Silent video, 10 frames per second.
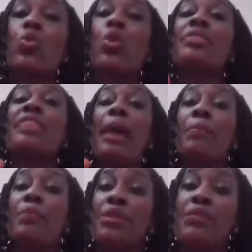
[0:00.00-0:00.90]
what their
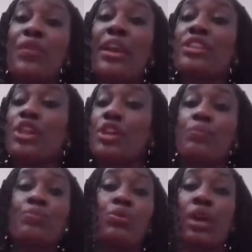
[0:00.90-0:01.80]
preferred
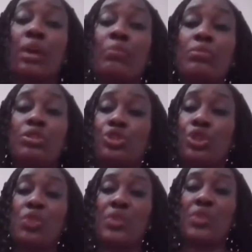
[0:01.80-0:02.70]
book
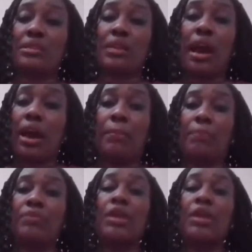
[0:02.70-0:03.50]
genres are.